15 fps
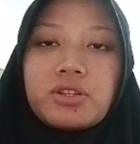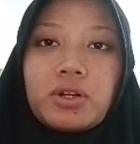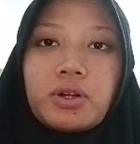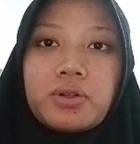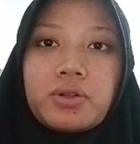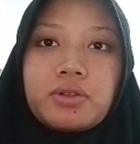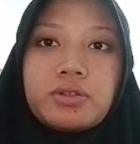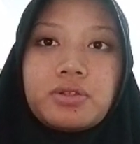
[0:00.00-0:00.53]
the
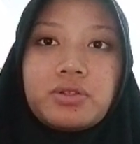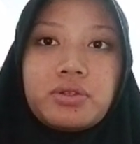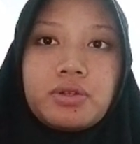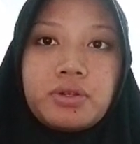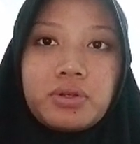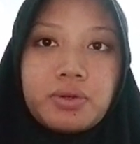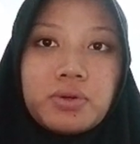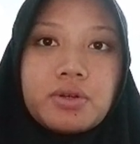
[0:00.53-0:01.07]
connect
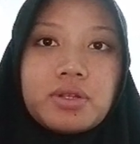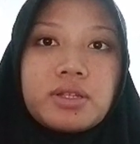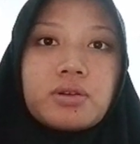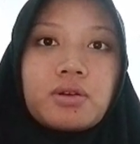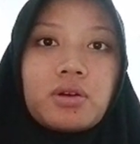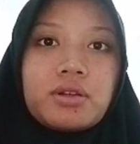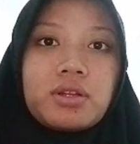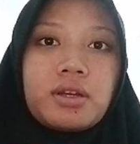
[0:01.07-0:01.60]
people to
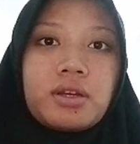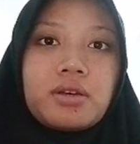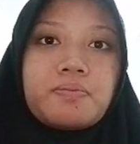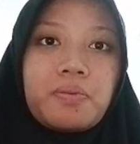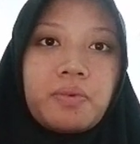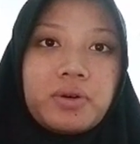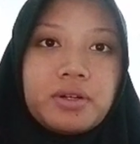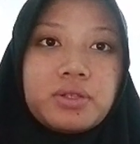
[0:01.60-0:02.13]
ability to
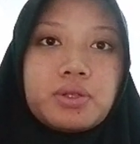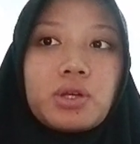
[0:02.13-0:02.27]
communicate